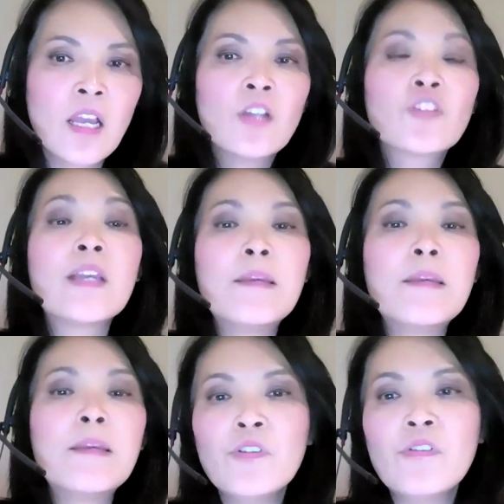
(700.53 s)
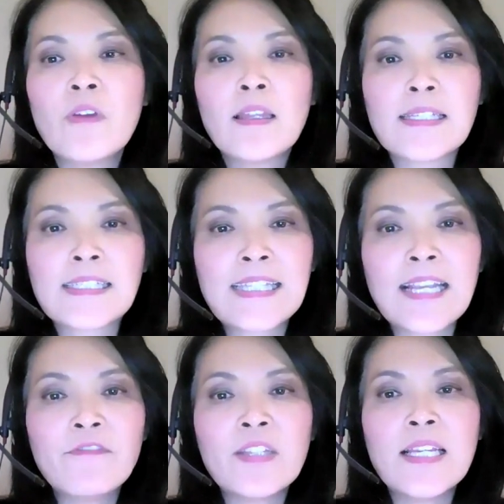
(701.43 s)
to improve the
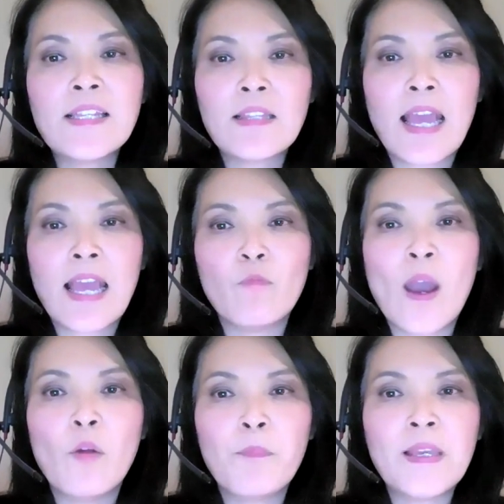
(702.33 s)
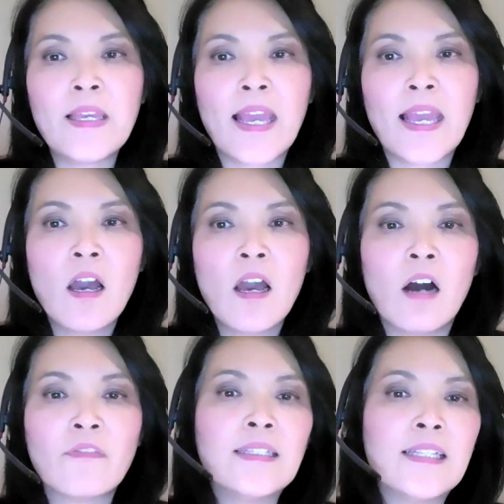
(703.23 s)
safety and well-being of
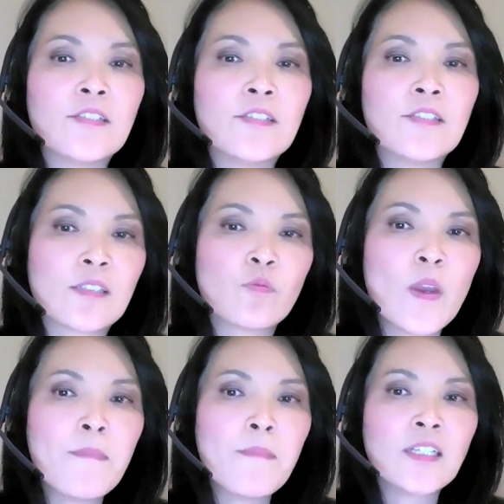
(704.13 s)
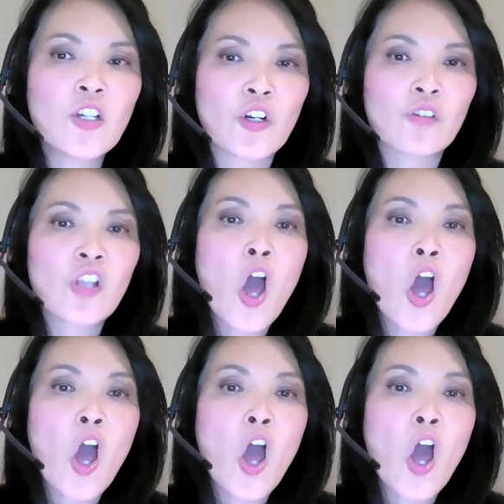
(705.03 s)
Indigenous women and girls